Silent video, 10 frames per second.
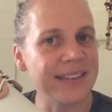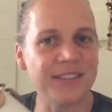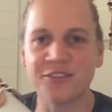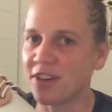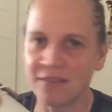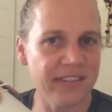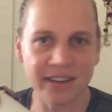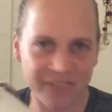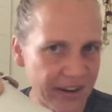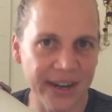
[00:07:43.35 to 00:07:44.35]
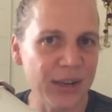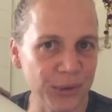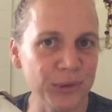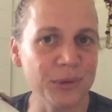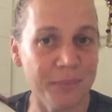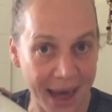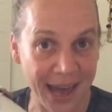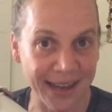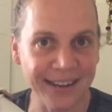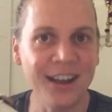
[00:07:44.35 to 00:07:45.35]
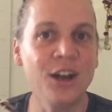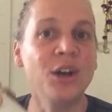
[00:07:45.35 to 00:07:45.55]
this very, very cool man